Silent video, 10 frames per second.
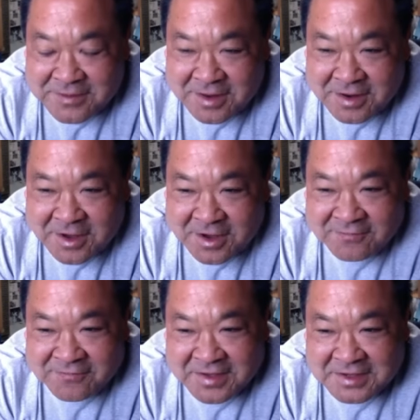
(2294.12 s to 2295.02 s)

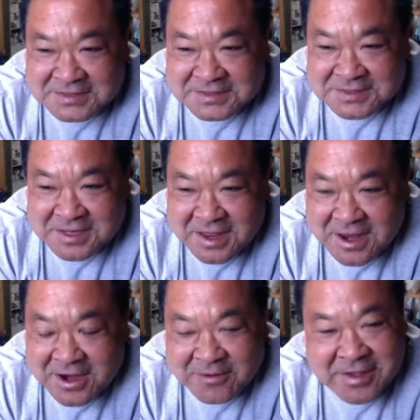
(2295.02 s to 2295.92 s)
convex
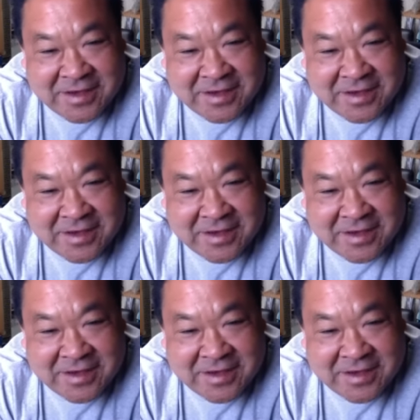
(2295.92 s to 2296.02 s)
area.